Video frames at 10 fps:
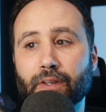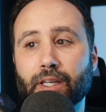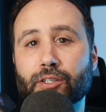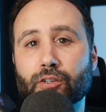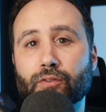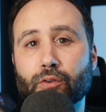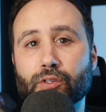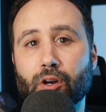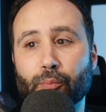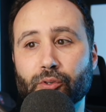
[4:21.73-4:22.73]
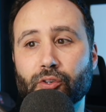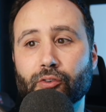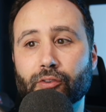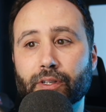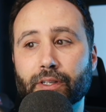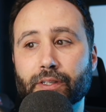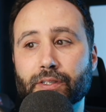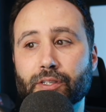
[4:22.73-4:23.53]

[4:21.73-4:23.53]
each of those opportunities,